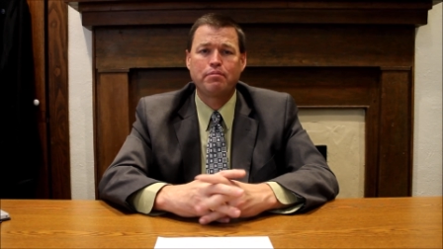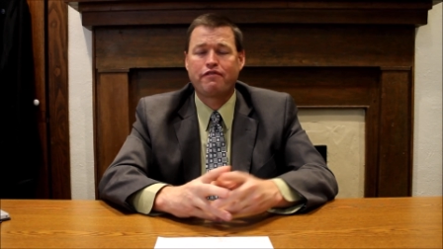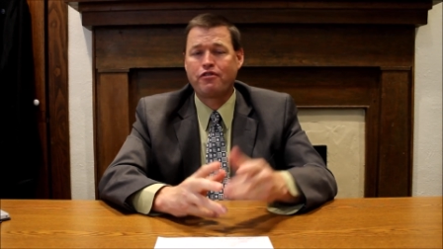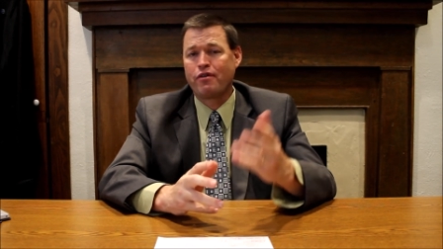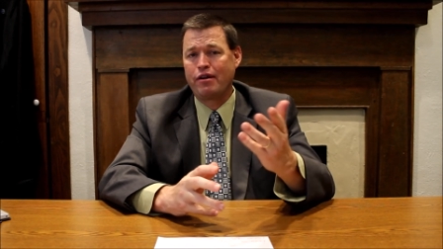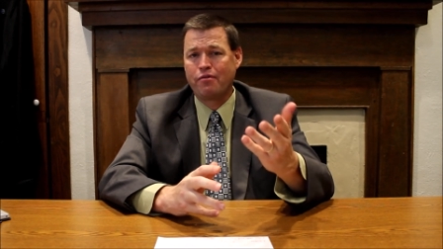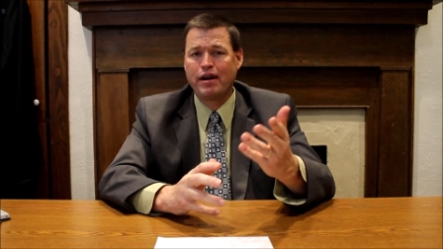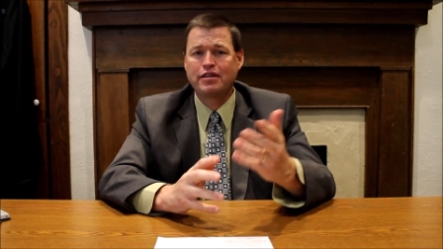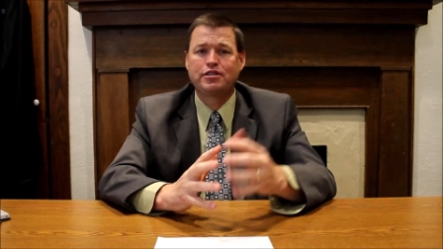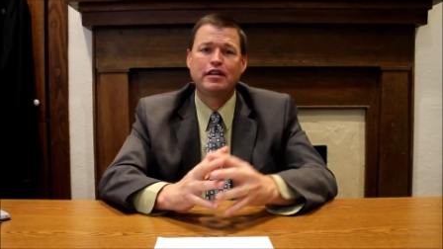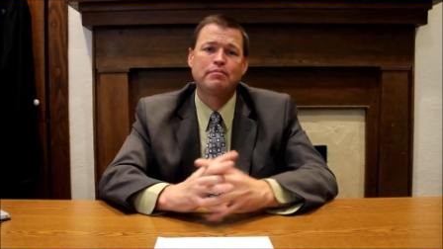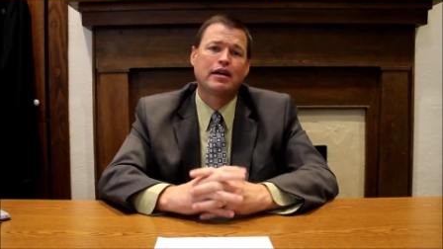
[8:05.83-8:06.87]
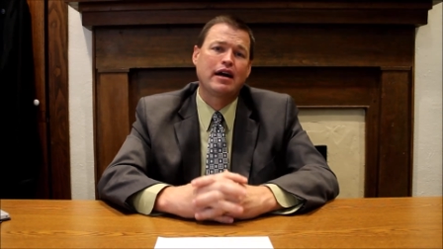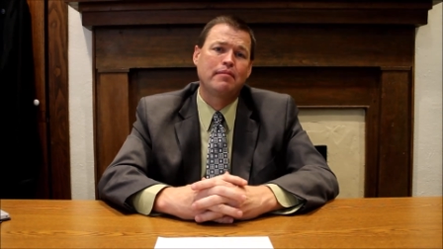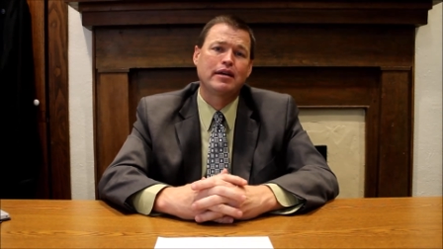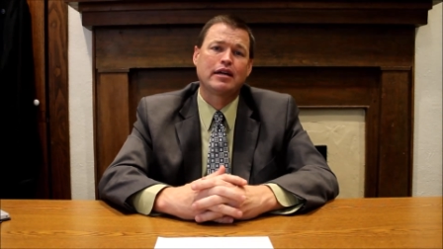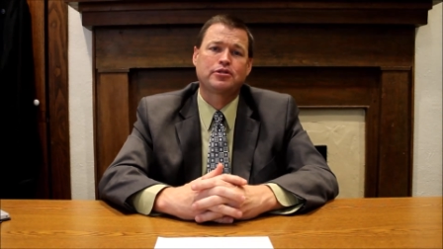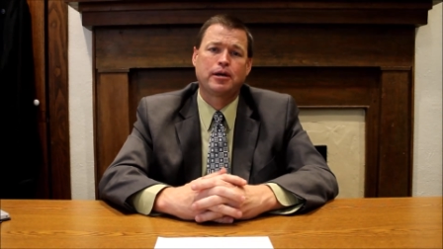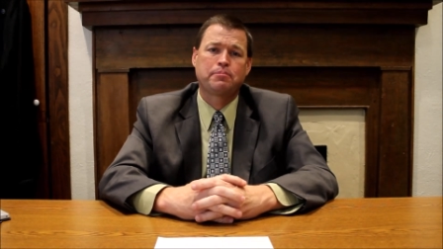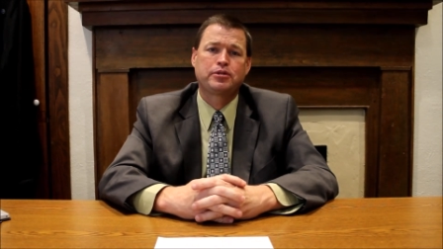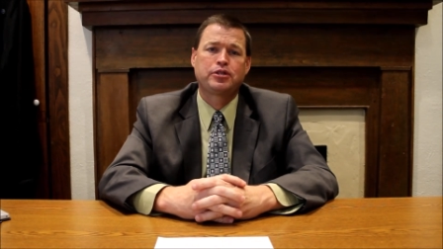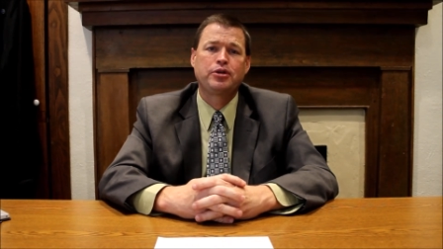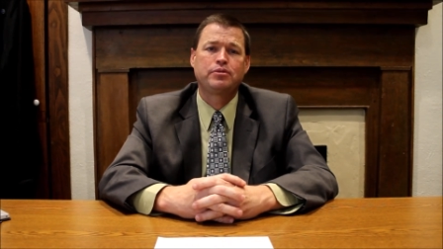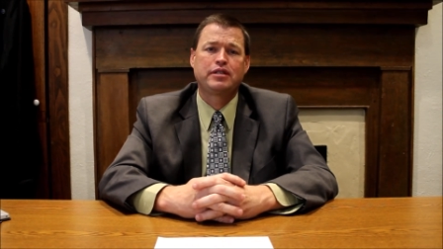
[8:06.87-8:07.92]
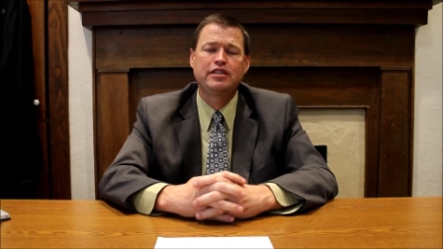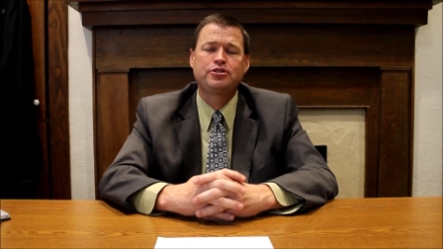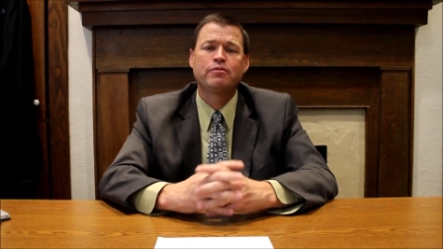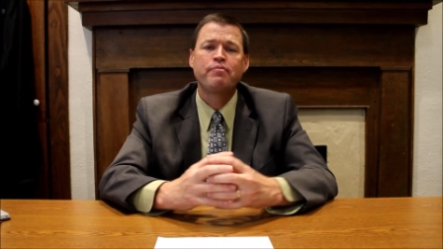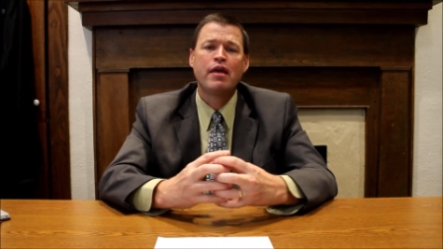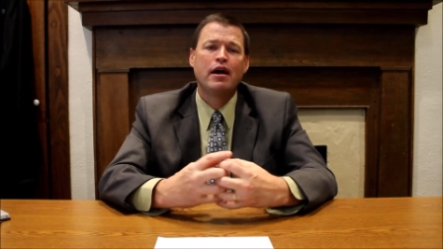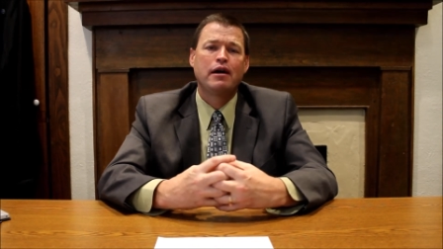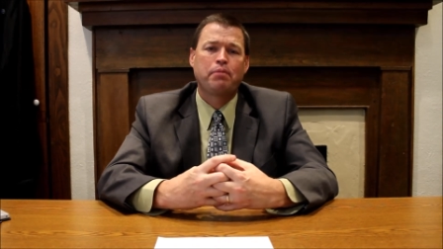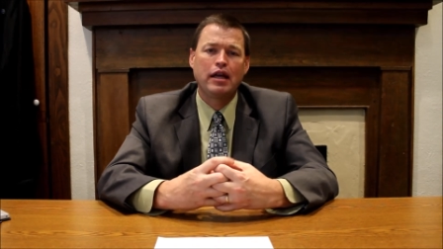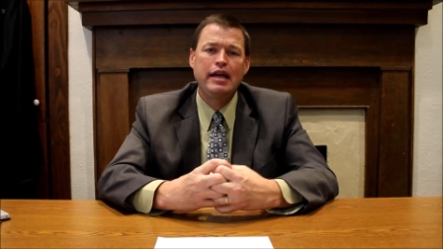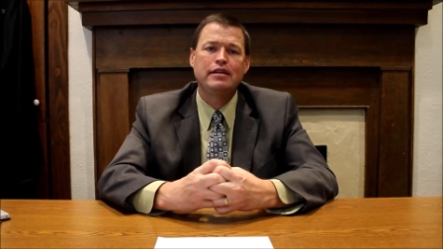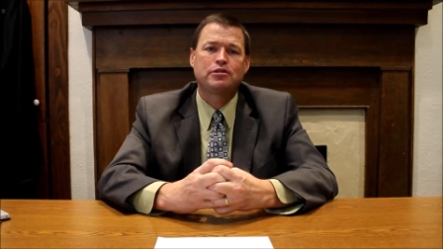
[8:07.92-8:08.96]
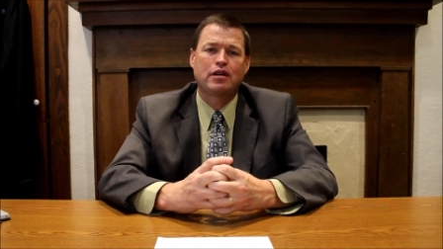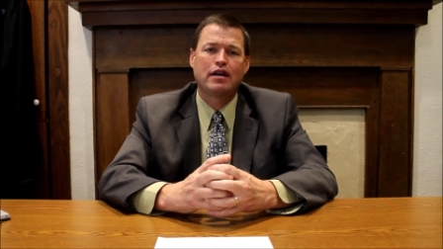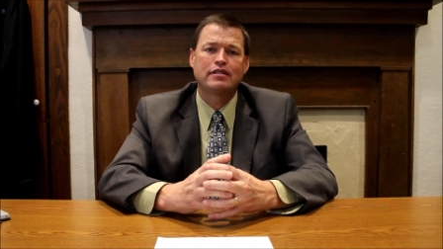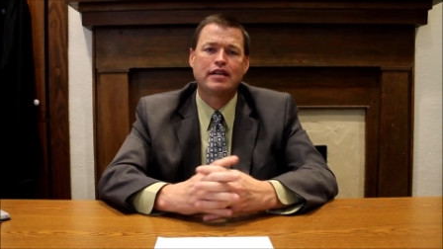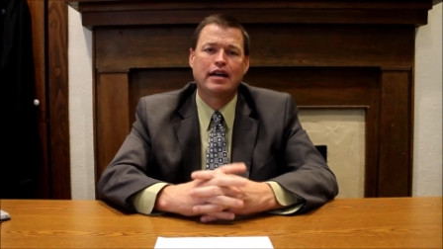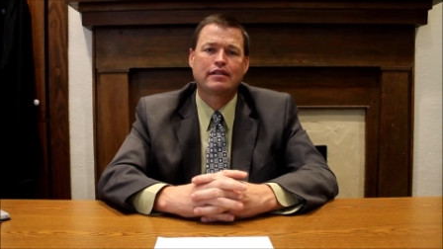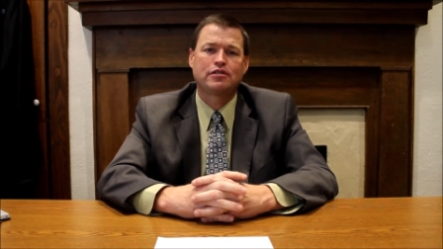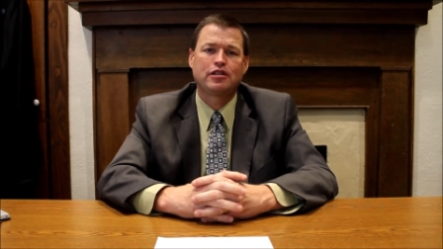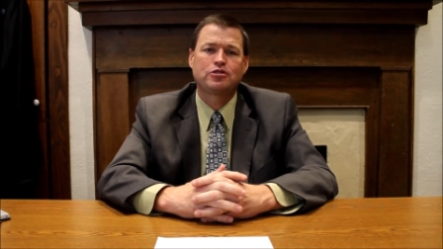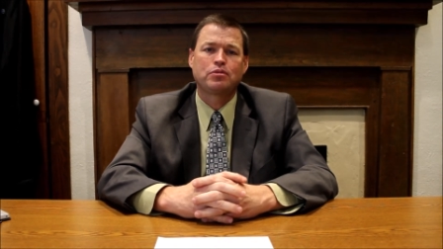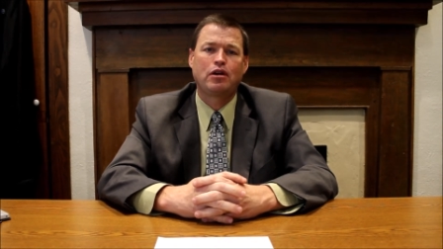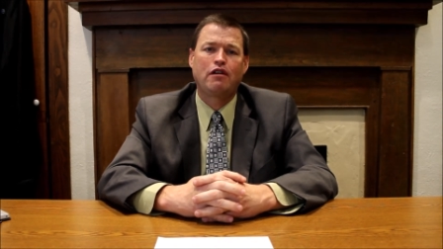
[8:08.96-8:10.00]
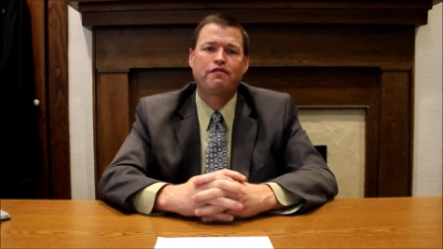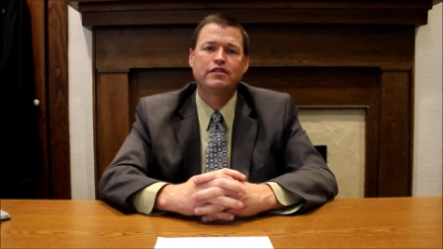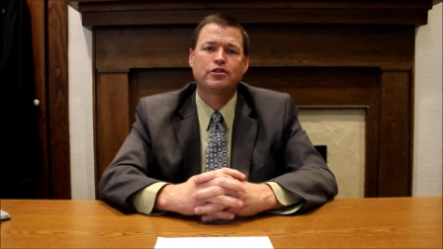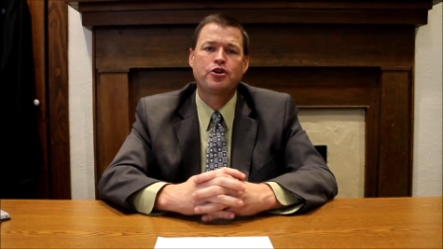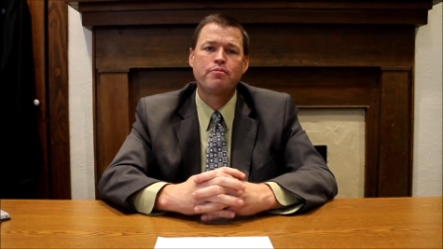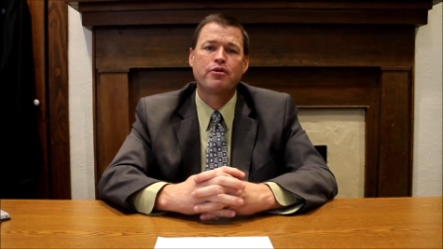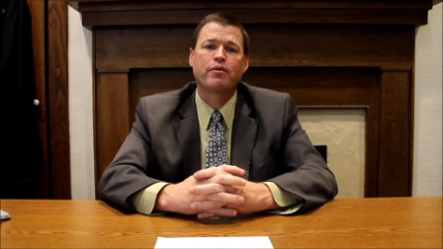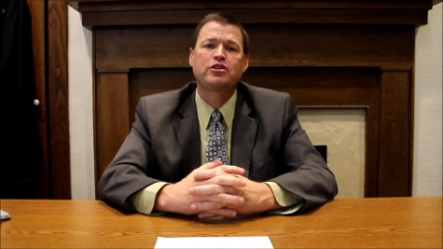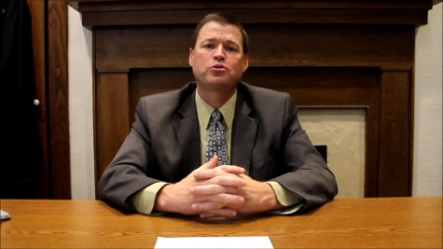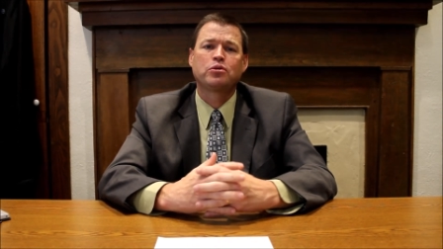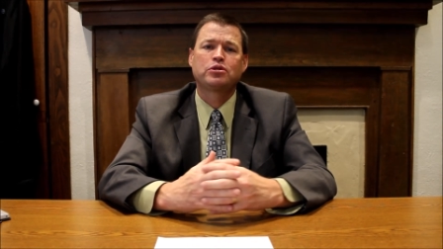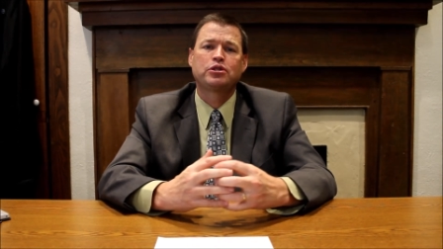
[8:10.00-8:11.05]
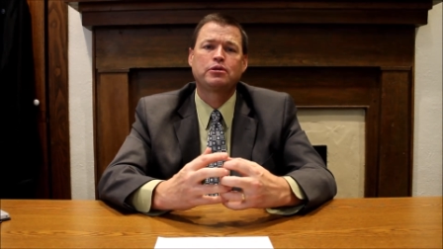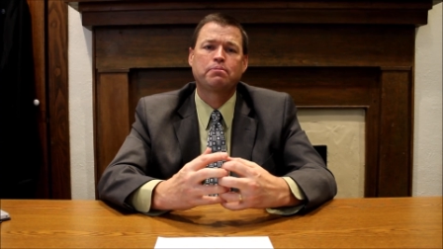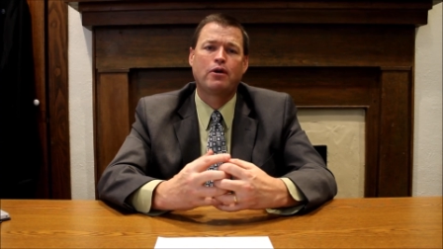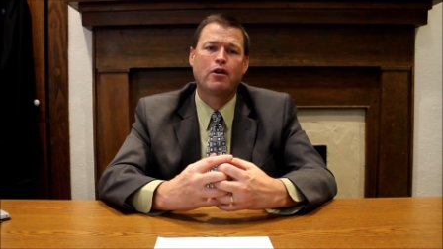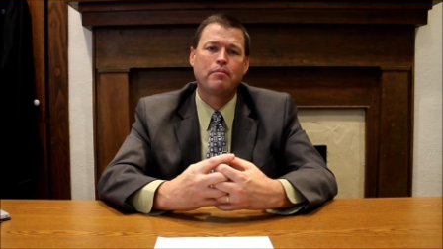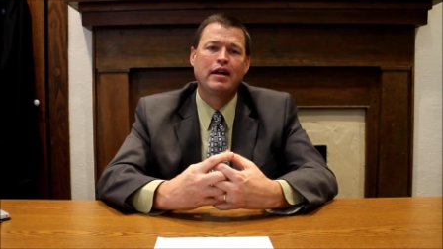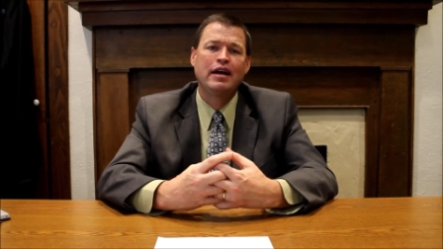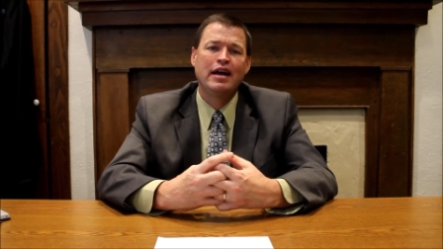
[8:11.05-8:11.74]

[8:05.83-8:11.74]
If you're interested in becoming a substitute teacher, please contact the central office or human resources department